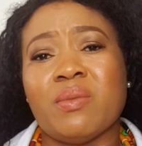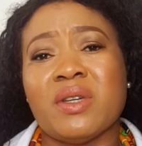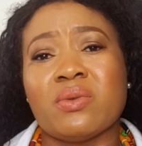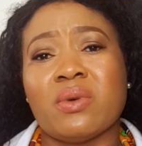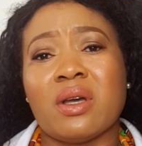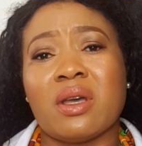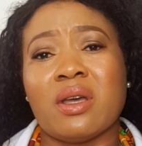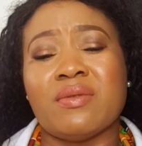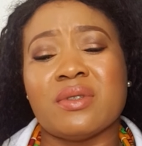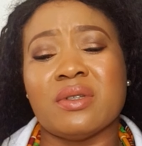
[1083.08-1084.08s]
is what
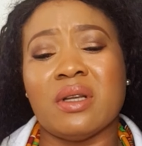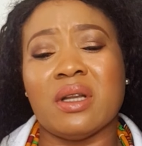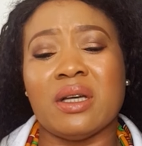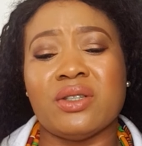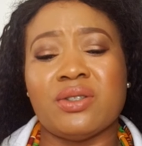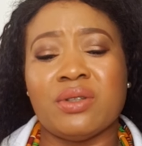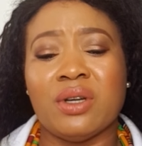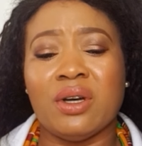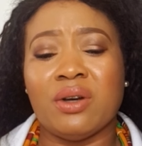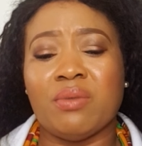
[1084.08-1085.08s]
gives the large
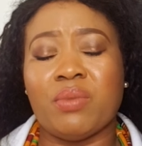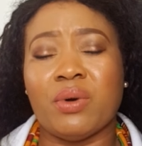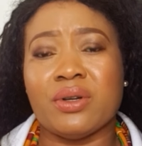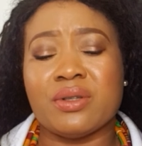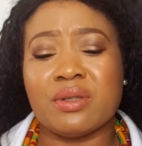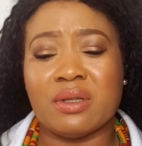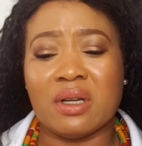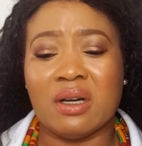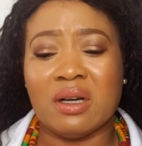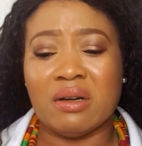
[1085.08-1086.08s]
pores on
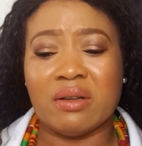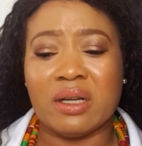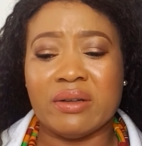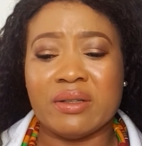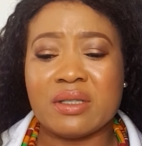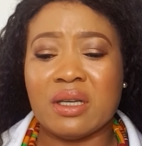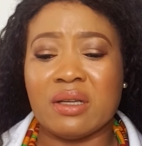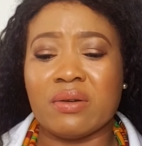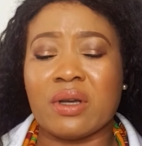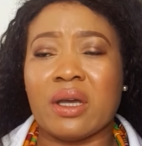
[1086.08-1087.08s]
our
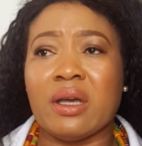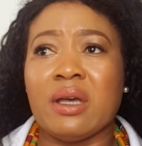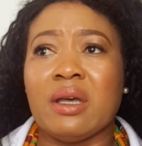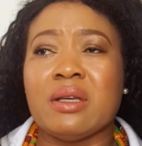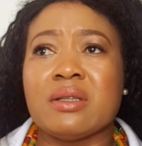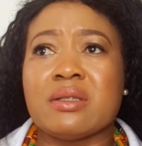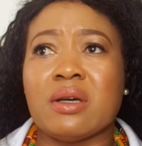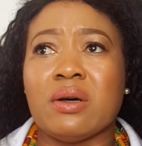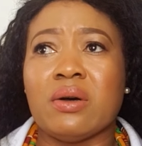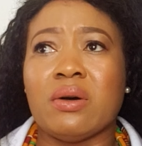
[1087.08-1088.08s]
skin. Okay.
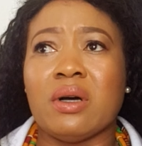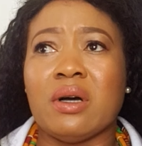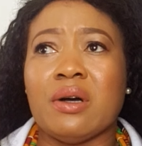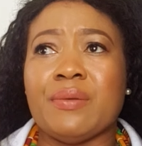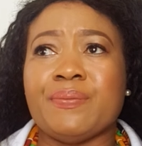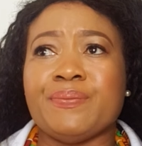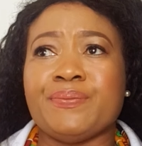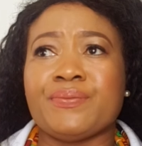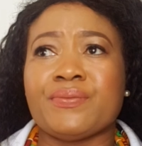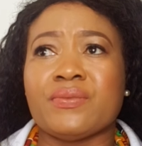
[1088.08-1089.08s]
So
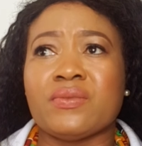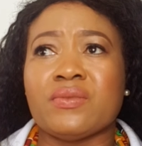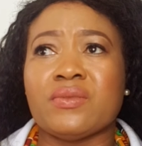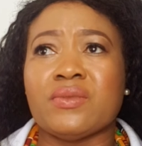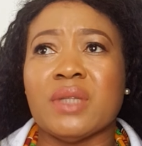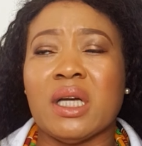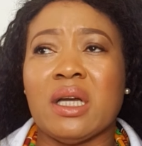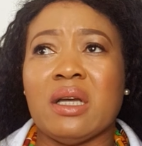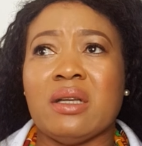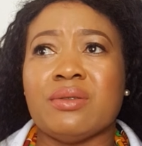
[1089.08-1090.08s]

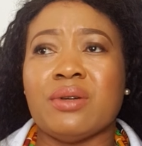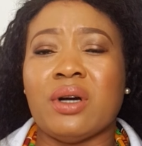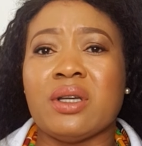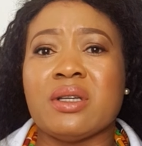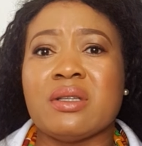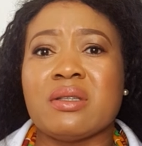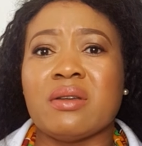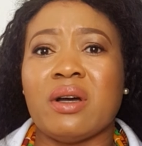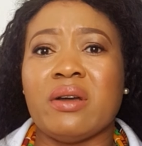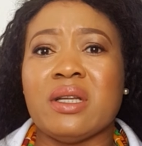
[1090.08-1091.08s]
and
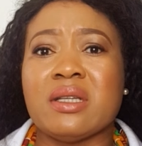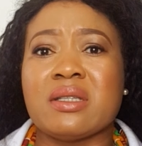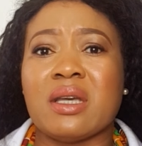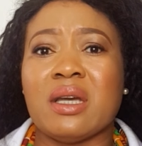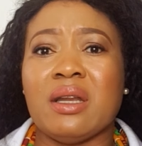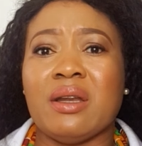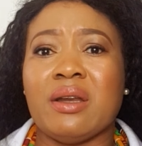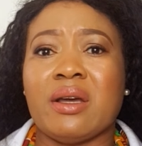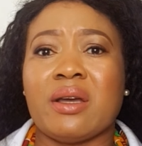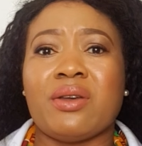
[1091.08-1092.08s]
oily skin,
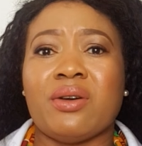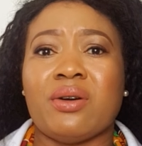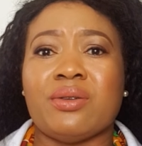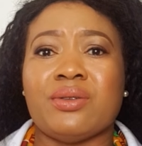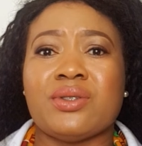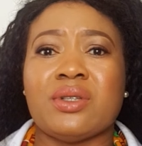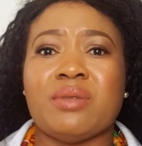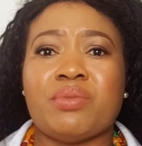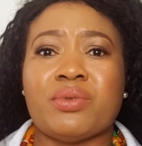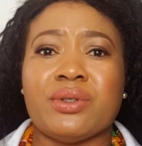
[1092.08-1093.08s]
like, you're usually
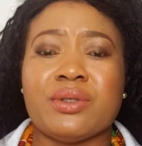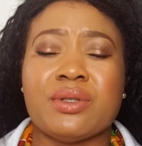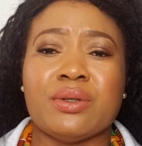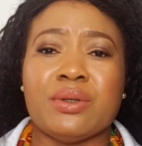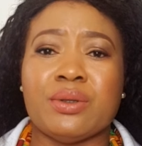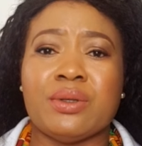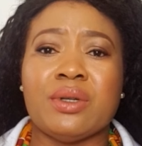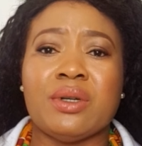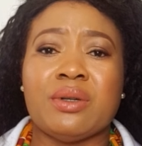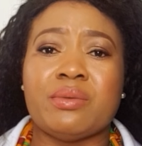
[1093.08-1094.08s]
prone to
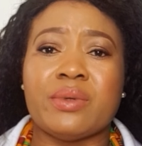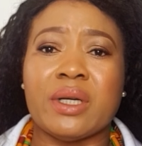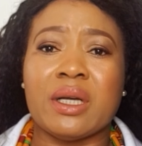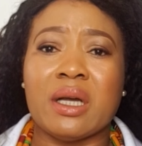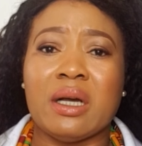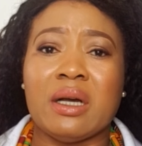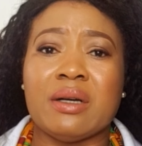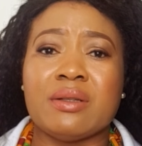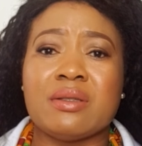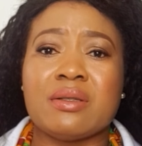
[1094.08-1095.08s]

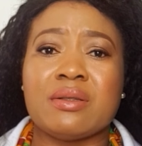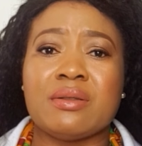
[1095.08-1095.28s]
breakouts.